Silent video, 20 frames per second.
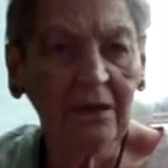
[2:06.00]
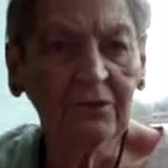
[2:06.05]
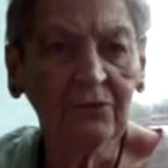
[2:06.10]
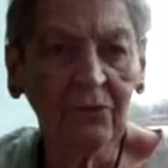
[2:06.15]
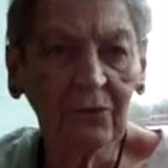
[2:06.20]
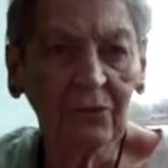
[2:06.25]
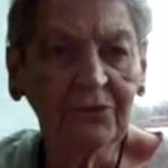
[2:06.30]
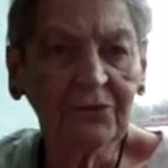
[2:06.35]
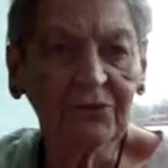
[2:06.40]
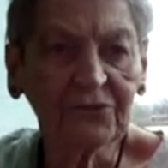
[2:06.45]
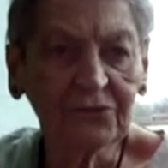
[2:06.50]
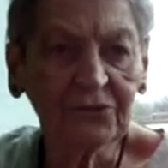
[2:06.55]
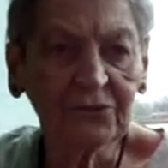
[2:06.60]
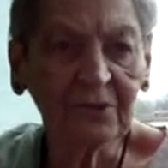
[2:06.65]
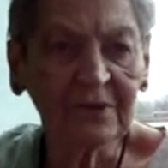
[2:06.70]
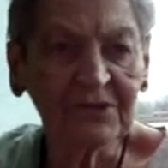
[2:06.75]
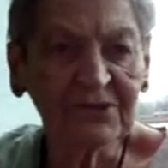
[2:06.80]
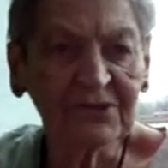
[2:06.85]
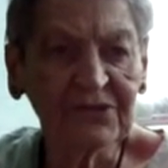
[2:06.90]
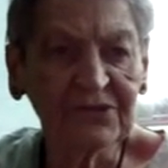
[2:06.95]
grow to
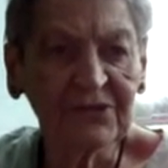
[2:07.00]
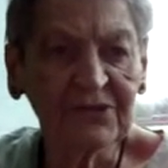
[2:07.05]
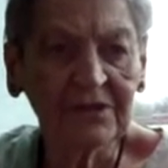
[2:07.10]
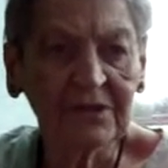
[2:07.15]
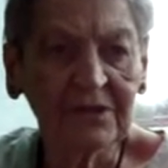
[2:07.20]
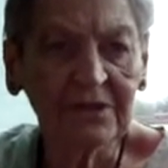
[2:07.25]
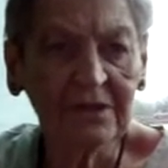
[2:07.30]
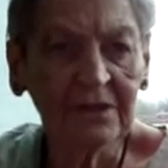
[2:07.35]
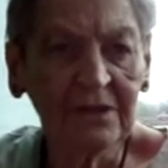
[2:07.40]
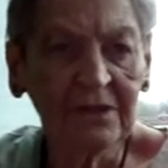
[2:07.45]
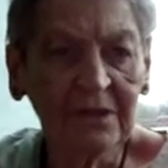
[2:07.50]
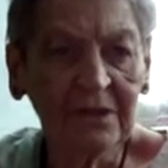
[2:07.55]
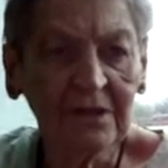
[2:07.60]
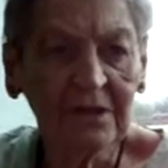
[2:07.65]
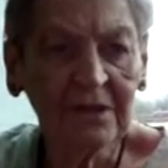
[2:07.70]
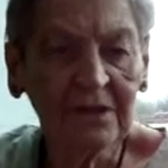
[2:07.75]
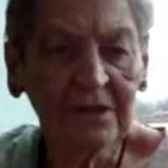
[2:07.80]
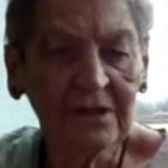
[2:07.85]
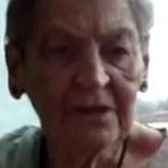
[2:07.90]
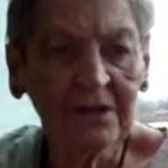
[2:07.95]
trust.
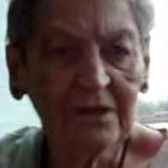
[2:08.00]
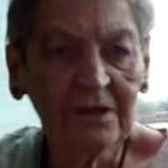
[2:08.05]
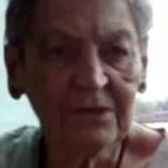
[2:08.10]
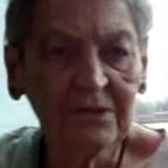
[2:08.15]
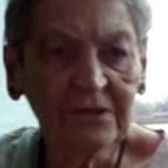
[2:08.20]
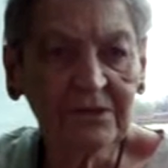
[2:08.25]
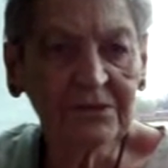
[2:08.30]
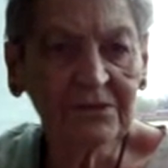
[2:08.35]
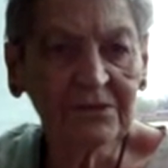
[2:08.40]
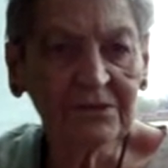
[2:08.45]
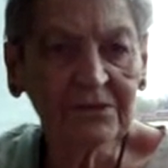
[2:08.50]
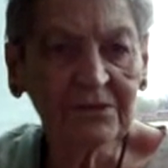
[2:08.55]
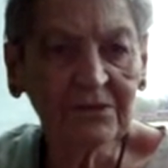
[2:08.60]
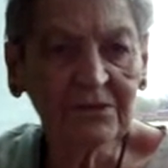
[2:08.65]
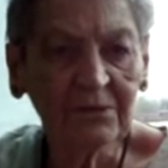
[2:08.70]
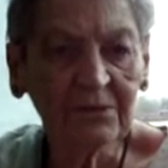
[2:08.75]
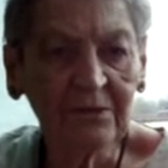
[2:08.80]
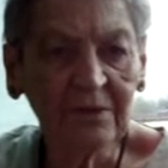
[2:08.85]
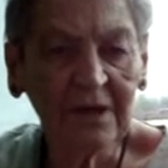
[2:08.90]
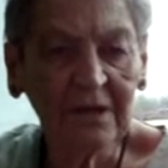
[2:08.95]
So
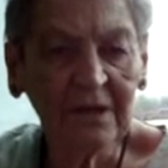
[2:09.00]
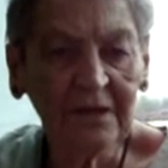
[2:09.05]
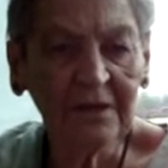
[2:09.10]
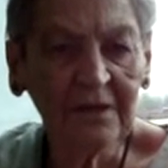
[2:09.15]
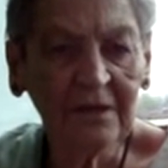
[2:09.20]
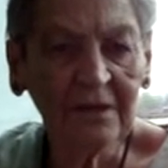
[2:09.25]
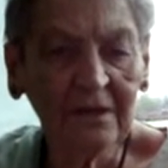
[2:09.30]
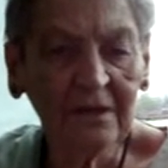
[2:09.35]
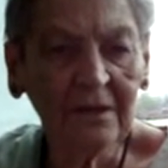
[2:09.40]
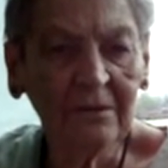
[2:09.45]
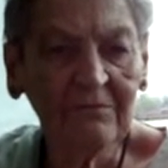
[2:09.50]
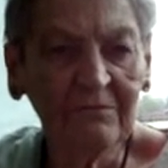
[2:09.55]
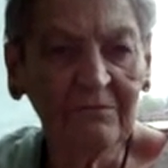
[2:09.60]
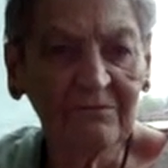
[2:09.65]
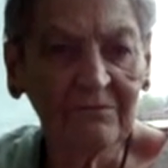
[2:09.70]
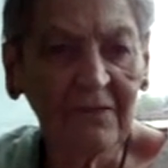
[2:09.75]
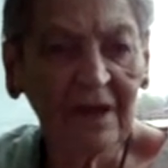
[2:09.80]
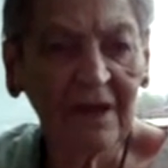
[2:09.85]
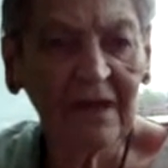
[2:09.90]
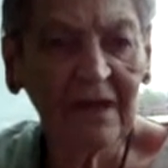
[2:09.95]

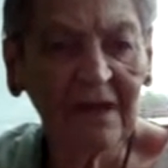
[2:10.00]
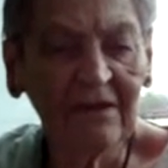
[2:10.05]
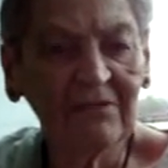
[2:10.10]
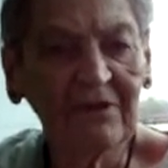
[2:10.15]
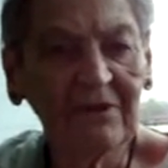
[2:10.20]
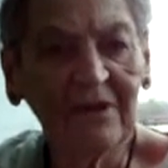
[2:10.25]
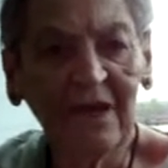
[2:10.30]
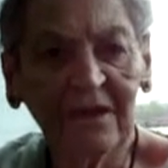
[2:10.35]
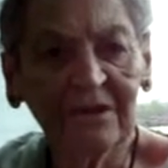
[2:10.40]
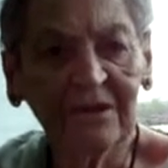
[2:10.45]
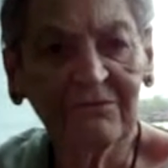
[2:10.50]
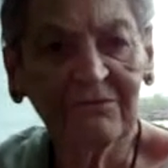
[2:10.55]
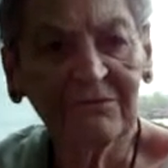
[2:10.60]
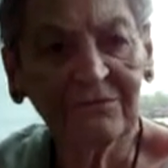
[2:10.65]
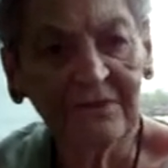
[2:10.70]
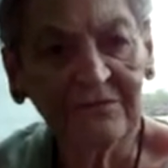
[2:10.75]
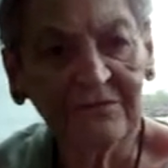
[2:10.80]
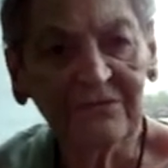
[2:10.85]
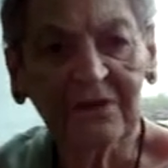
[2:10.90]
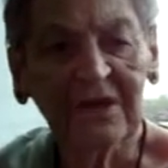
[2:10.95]
I have a lot of
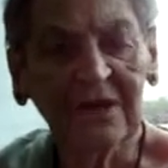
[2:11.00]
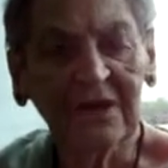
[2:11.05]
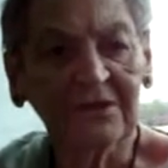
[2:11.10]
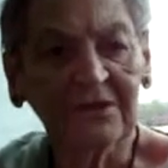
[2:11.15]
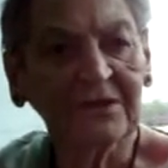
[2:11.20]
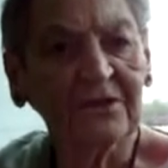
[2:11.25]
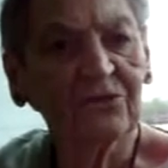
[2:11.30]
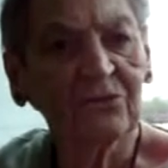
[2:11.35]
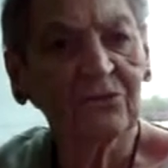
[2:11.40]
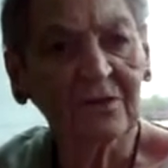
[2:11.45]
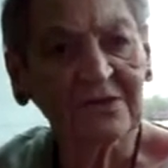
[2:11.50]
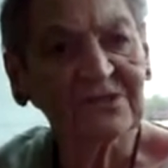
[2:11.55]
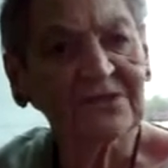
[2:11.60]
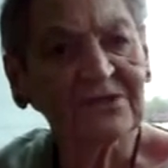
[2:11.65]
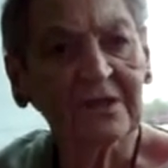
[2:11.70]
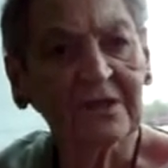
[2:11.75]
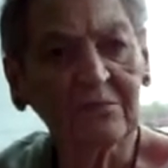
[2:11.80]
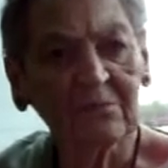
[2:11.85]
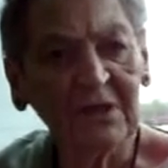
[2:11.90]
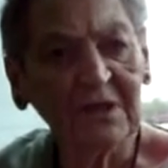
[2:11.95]
difficulty
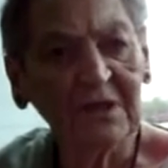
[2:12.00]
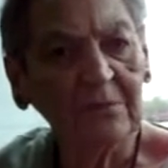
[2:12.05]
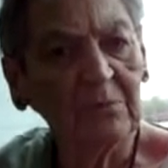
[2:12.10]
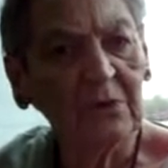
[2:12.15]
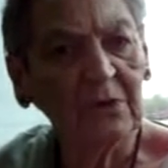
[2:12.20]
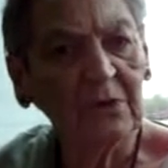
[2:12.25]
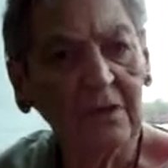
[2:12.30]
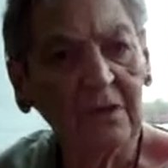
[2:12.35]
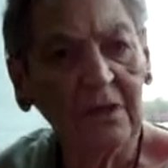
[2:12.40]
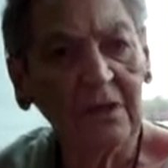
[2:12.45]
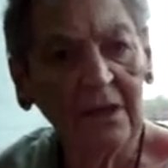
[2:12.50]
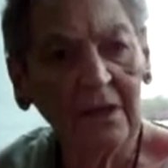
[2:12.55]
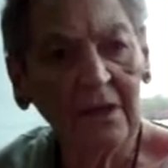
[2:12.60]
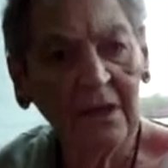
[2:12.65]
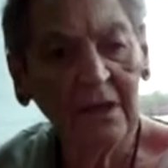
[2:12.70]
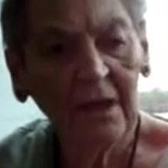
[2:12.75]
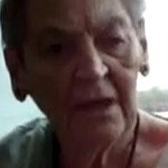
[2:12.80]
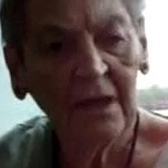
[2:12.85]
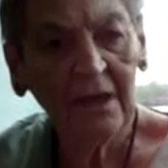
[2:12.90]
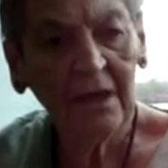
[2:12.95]
trusting people,
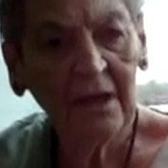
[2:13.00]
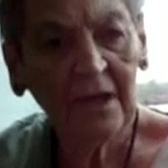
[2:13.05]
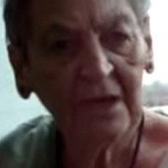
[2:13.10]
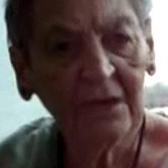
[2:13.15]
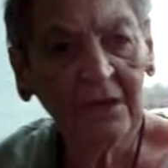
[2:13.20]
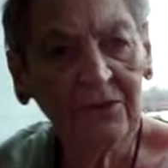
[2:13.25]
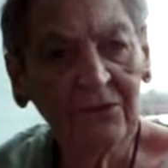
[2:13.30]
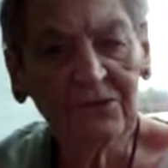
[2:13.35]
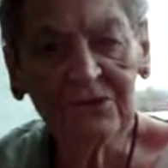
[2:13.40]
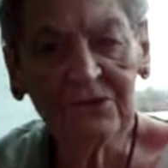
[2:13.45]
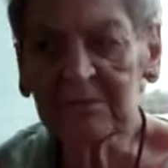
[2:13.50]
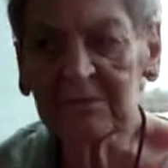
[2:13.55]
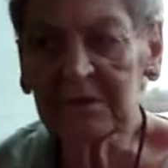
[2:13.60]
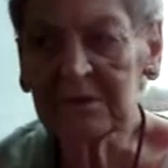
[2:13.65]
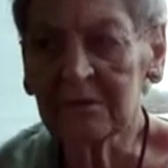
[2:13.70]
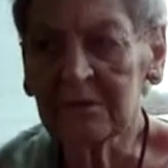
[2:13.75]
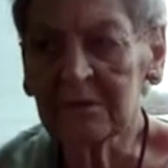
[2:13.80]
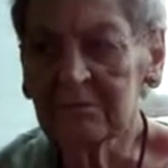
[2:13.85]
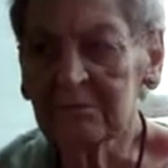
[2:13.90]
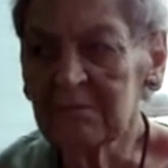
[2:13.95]
and there's
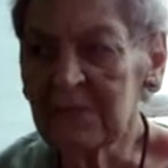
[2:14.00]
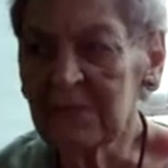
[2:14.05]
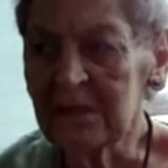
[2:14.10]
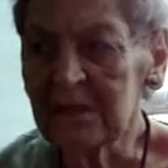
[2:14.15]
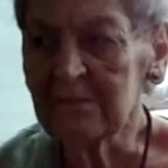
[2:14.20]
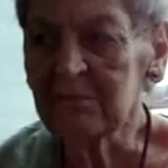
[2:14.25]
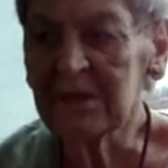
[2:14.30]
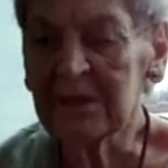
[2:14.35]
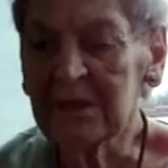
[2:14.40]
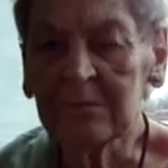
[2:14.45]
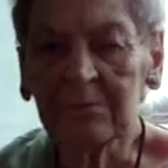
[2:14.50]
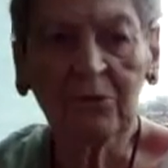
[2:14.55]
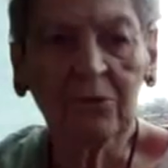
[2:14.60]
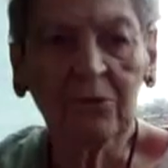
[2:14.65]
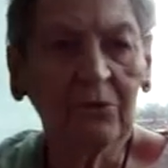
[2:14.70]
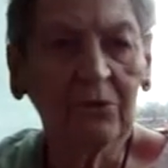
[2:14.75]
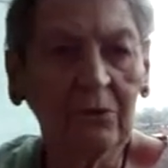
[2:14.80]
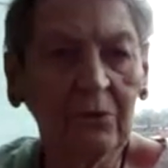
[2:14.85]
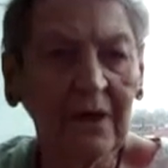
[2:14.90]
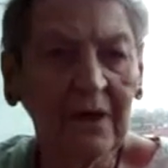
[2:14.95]
been many people
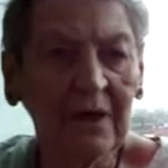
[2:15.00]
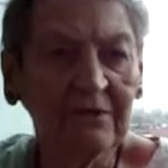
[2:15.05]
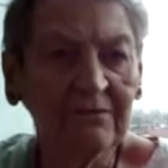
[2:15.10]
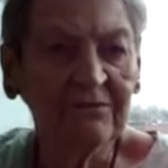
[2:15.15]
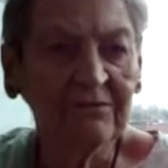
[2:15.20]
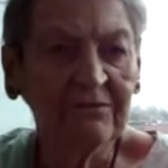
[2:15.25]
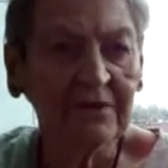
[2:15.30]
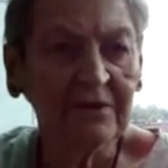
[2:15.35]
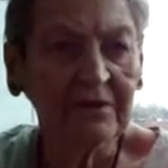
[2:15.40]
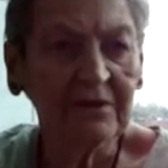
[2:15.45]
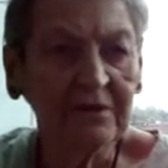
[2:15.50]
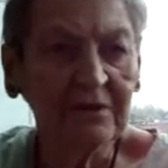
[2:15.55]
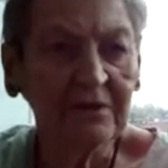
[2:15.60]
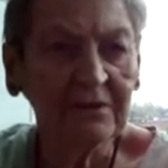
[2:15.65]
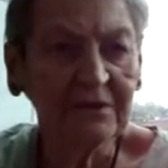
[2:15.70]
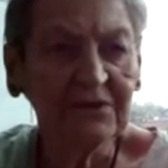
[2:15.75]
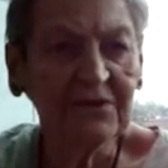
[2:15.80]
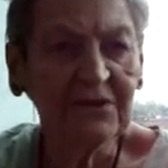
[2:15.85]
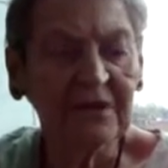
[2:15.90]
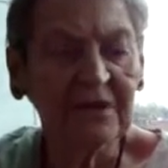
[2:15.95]
who have
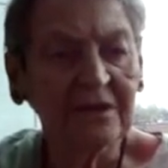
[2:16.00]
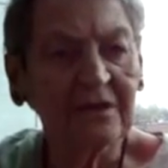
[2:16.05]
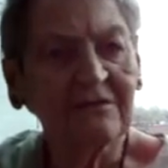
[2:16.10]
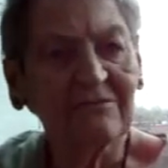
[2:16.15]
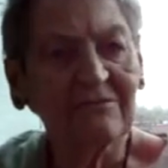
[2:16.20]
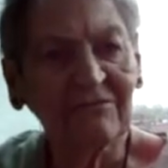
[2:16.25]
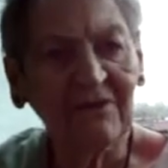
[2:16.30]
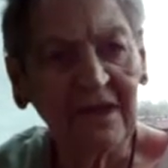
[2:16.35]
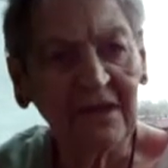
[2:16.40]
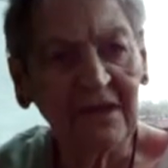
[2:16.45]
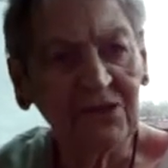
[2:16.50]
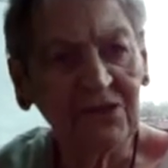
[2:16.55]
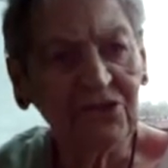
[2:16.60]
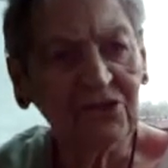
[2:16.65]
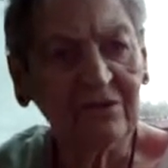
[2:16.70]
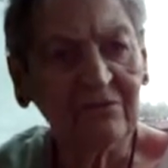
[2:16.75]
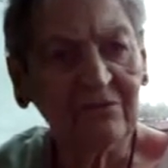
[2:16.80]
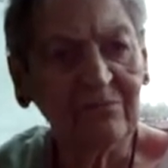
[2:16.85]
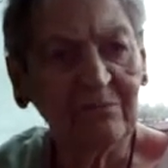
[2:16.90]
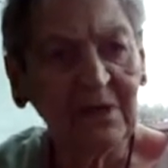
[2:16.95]
taken
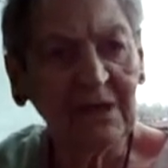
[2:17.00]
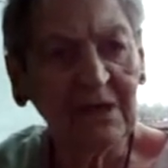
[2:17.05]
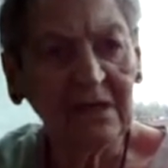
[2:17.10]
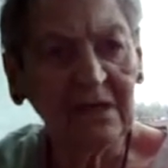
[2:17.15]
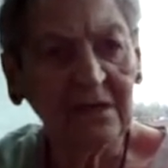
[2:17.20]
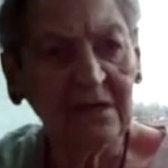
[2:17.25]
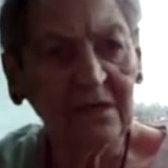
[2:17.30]
advantage of me,